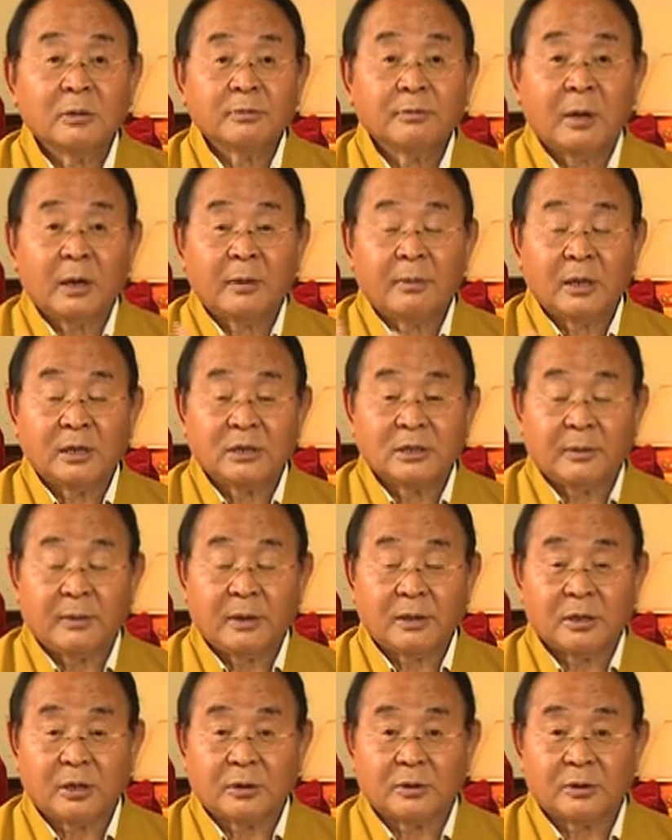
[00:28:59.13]
Bama
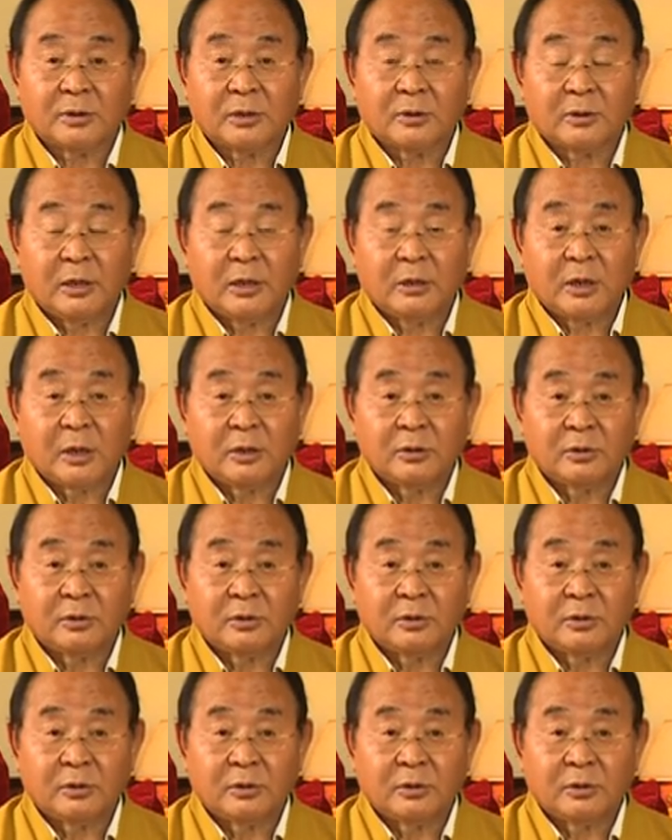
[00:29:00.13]
Samasadusam, you can